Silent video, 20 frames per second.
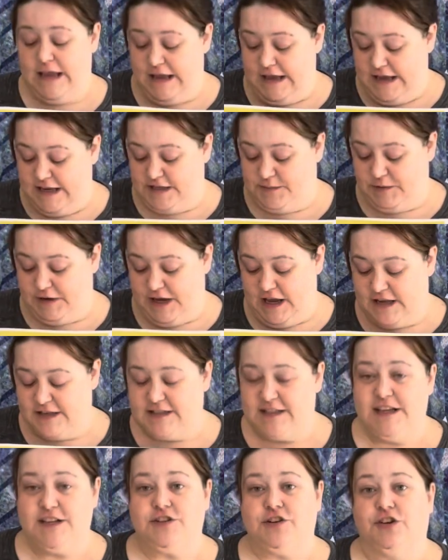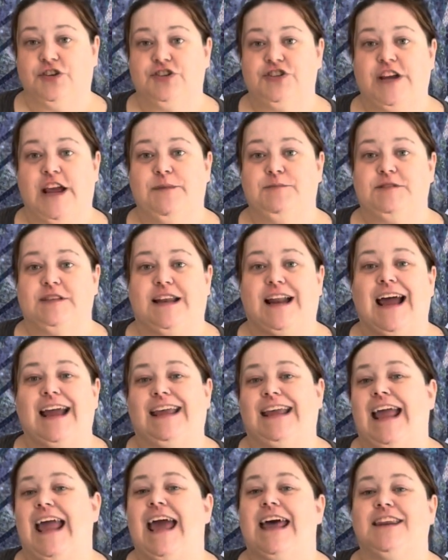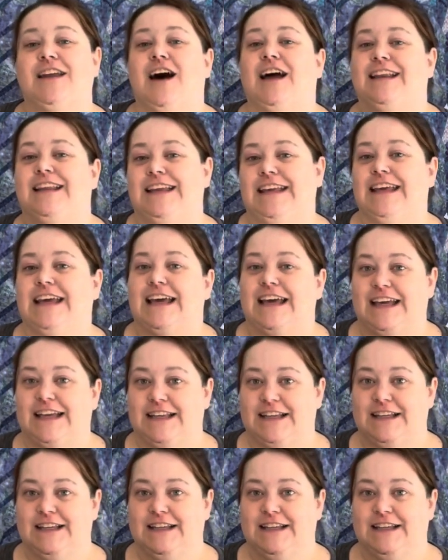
is because these are shapes that I cannot get